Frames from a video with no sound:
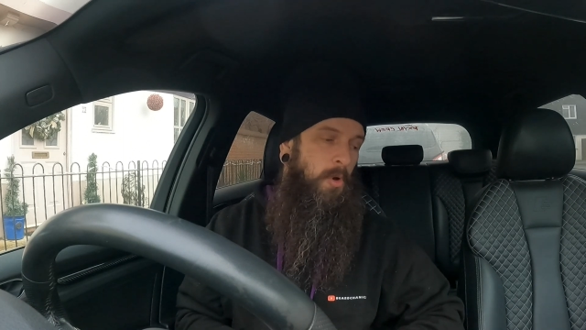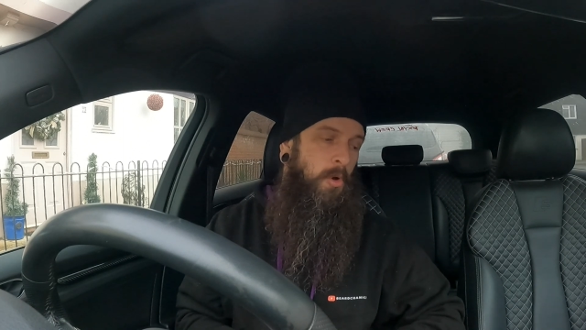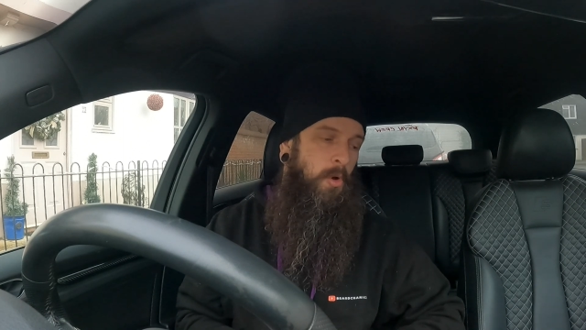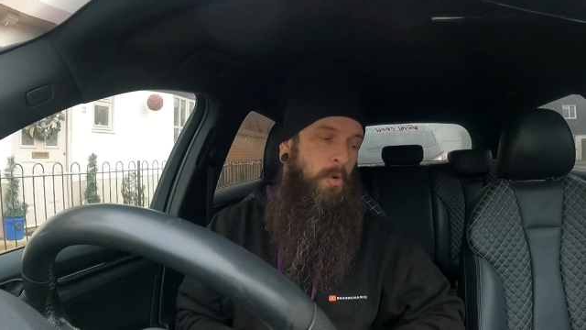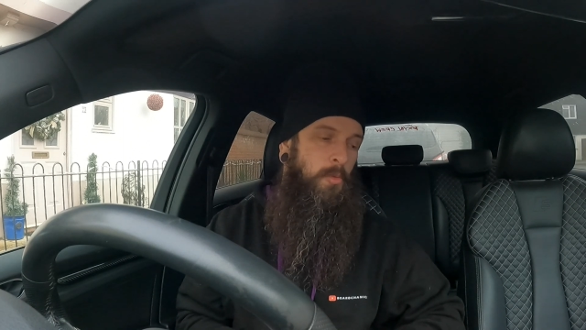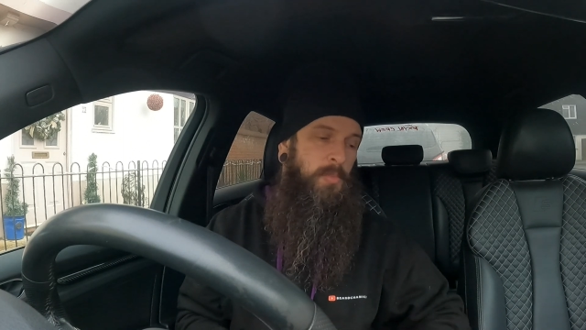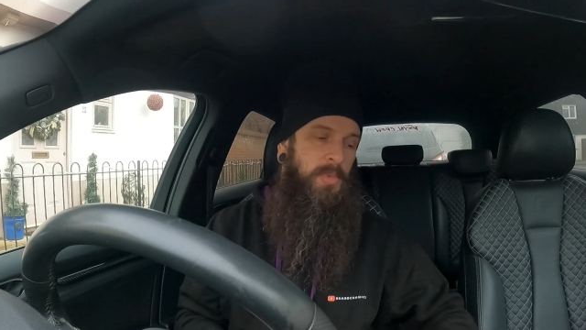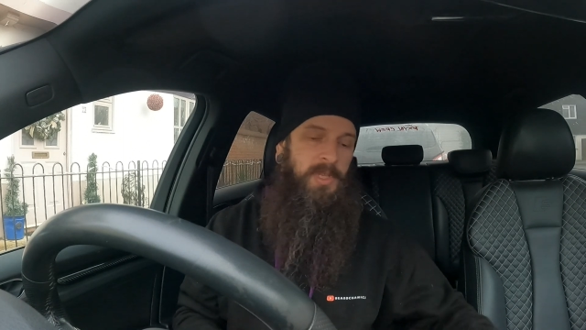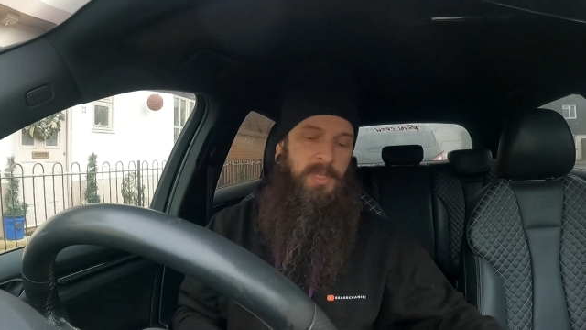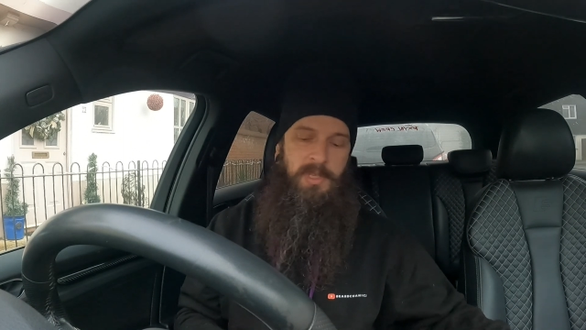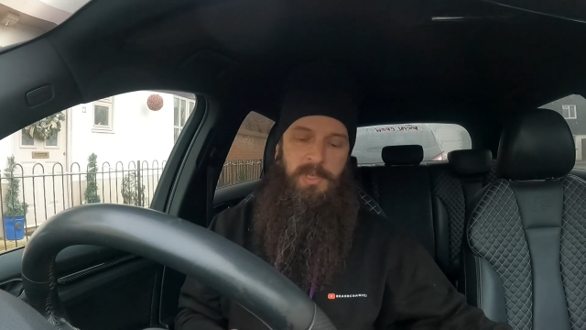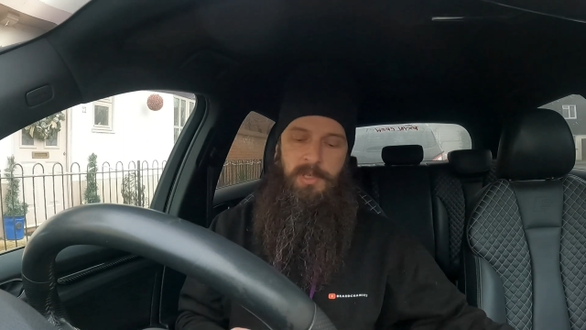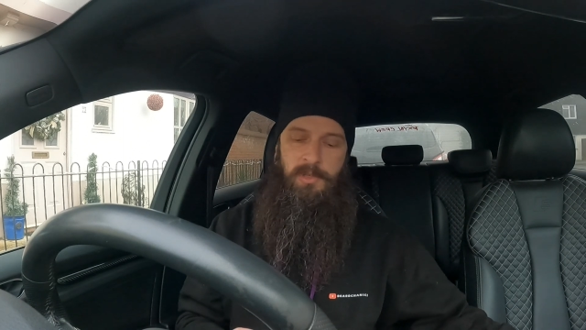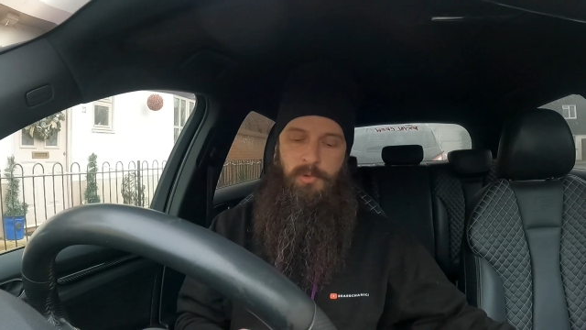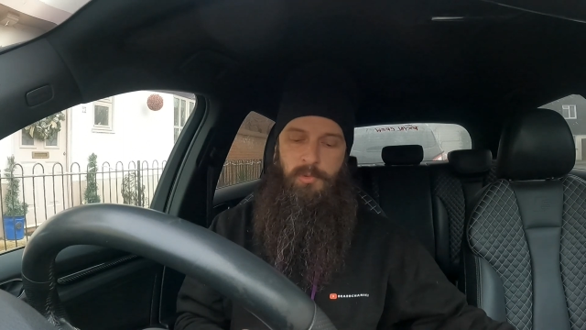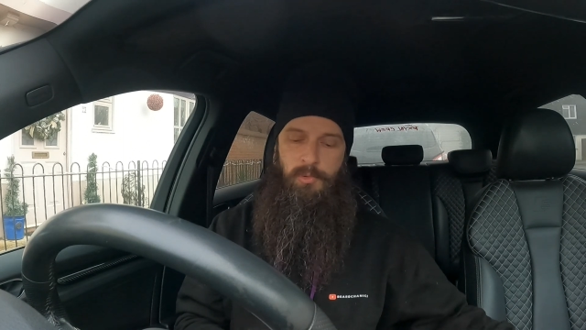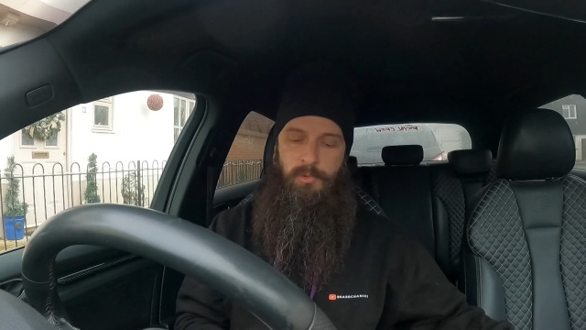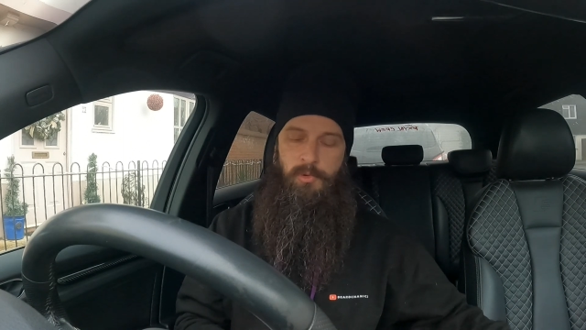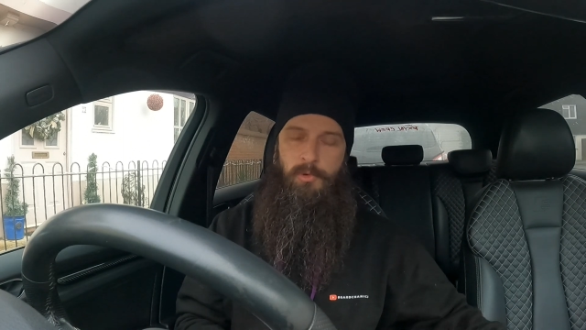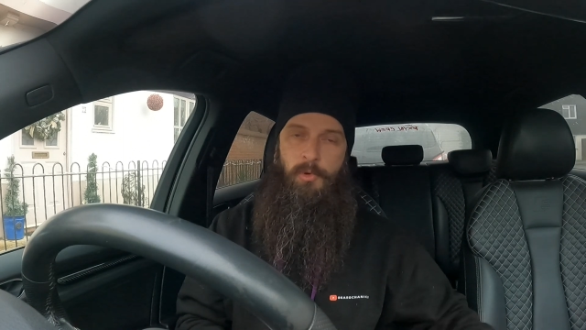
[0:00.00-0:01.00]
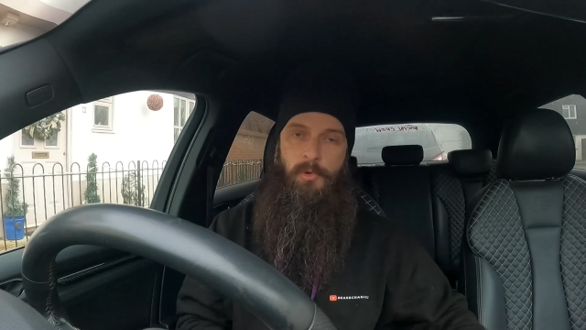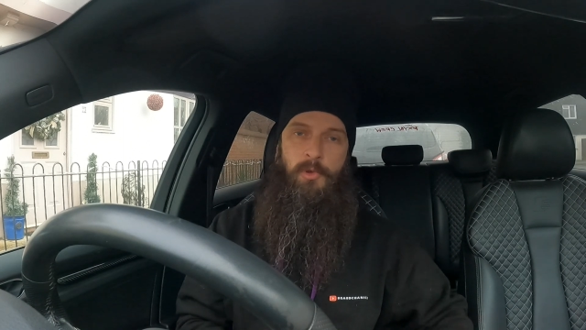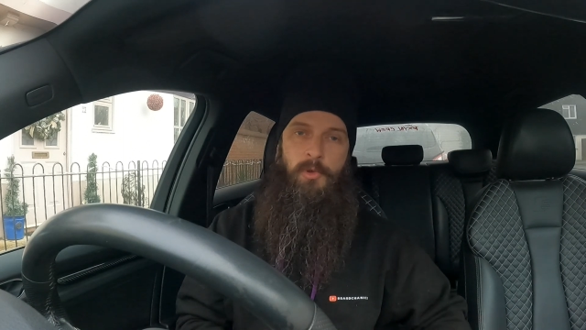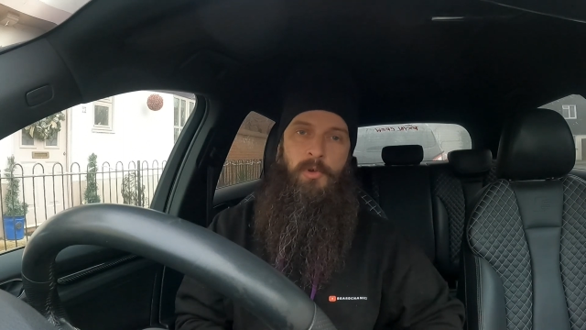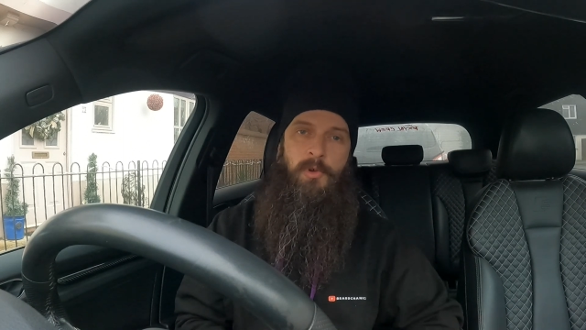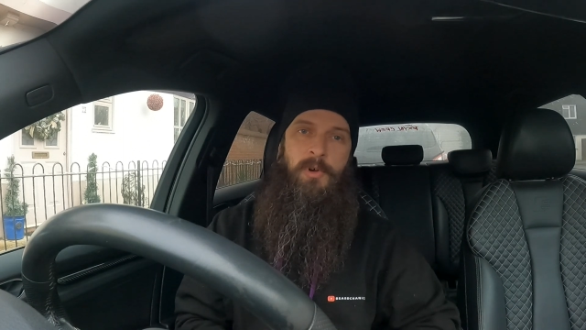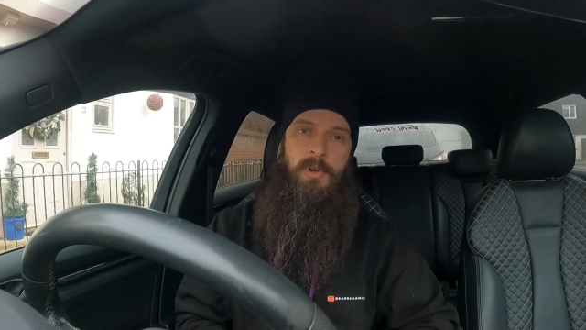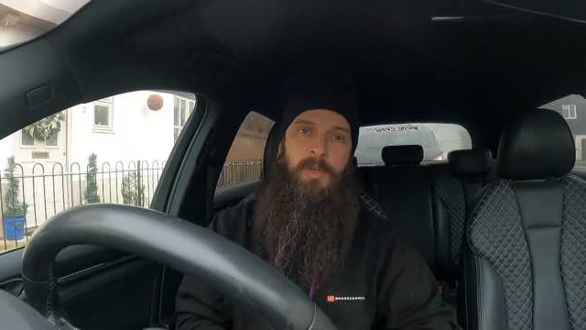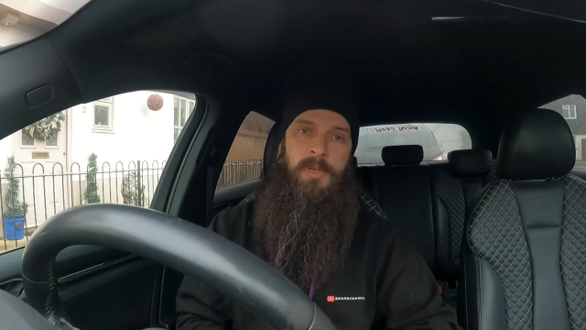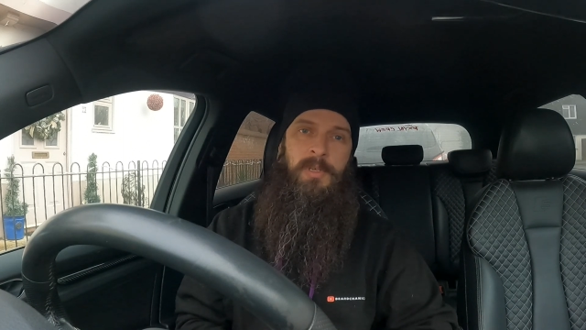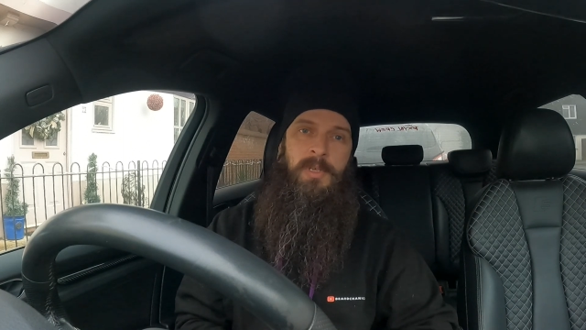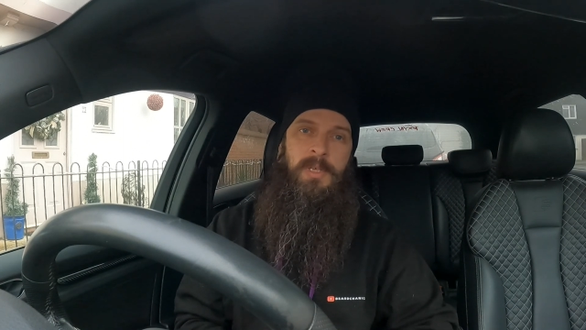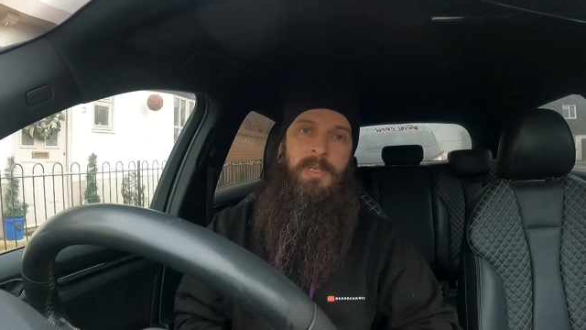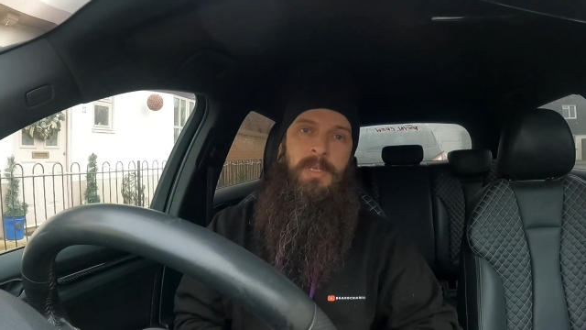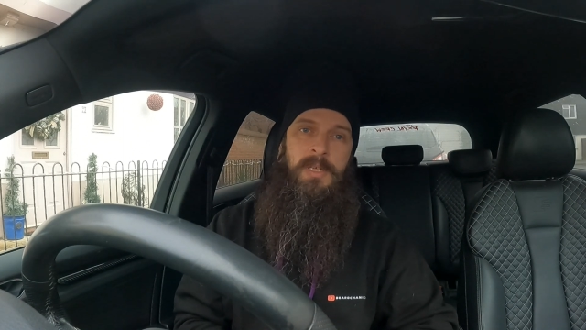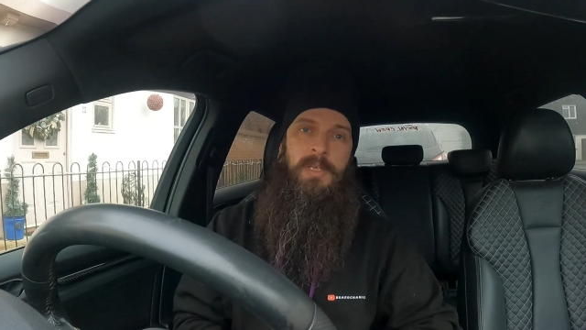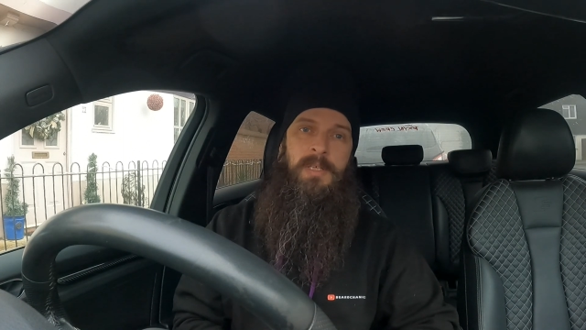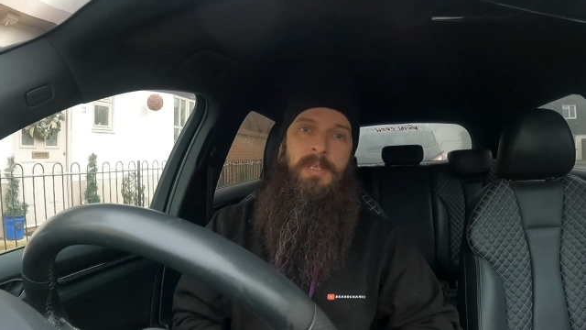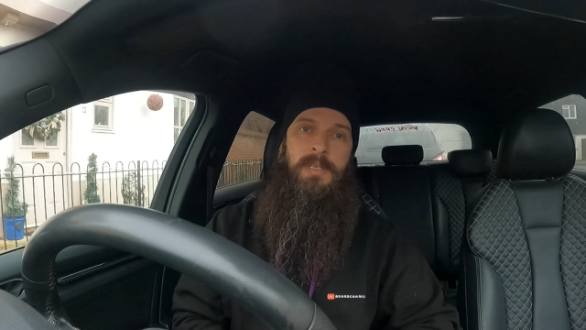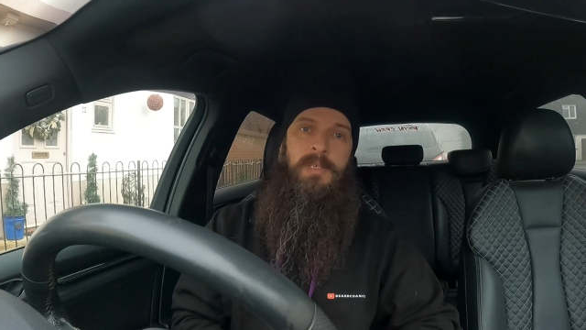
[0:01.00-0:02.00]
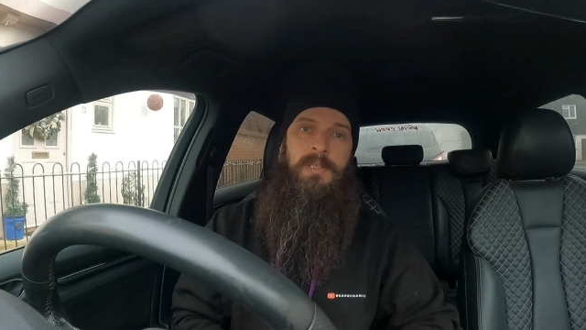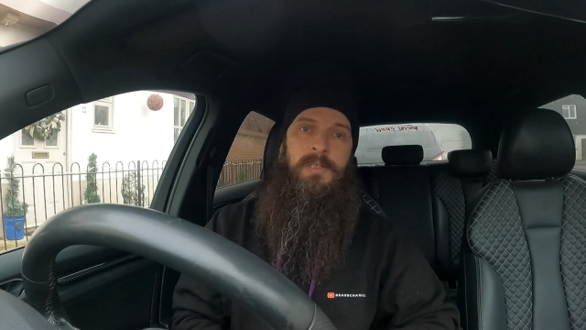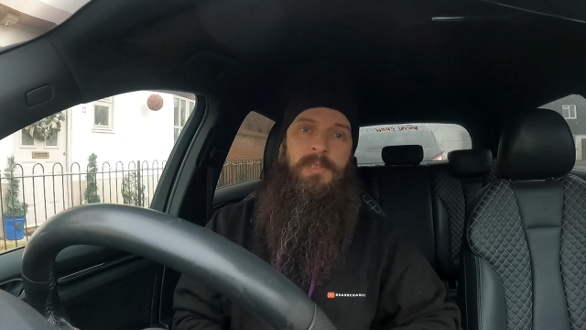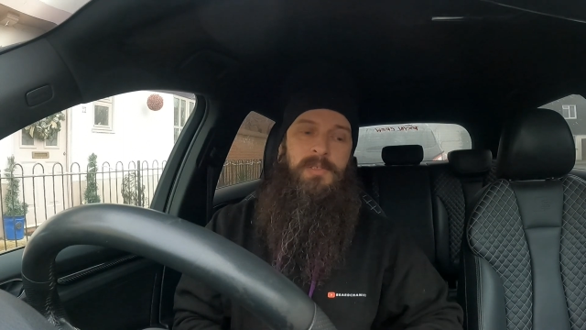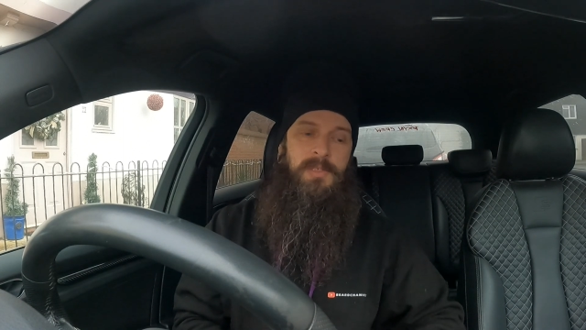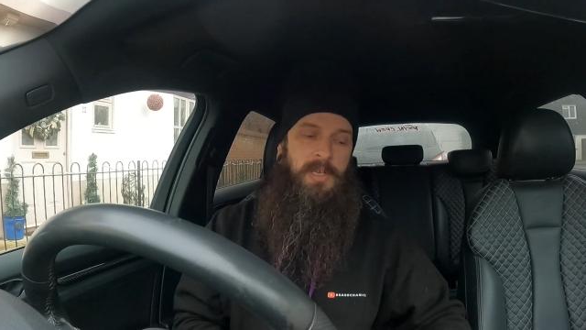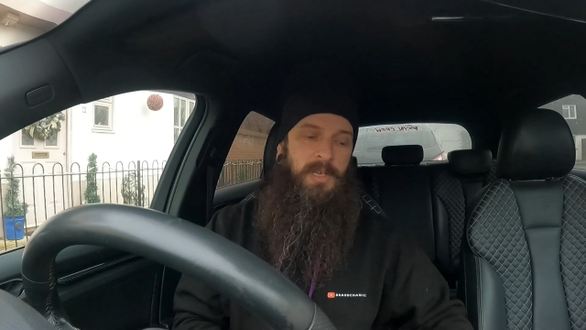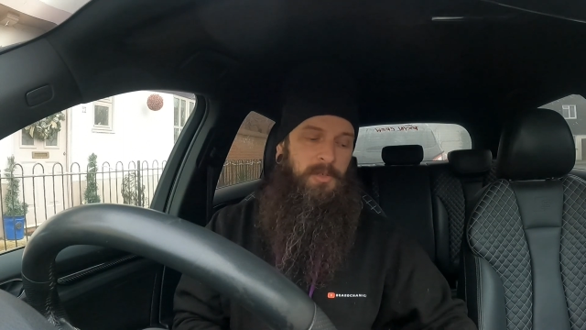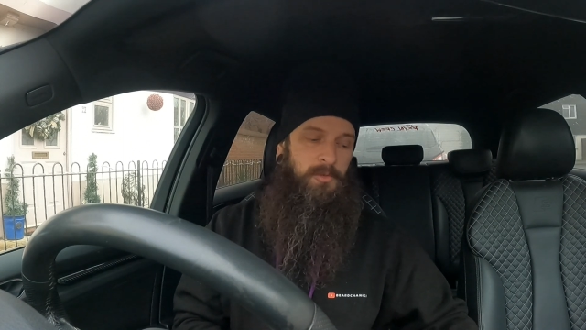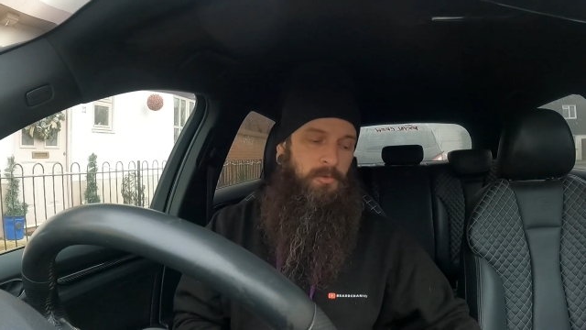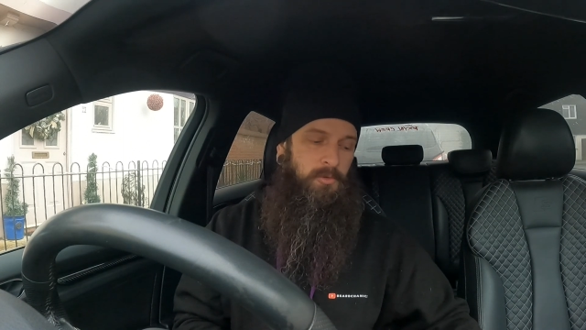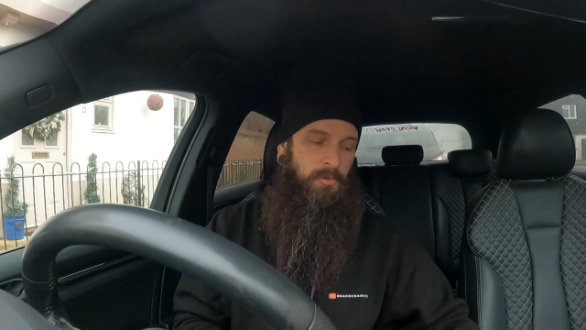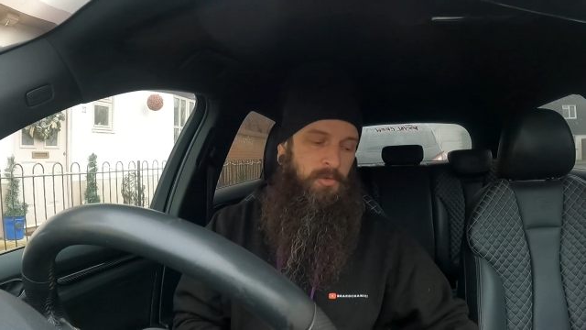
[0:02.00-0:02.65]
OBD2 dongle, they are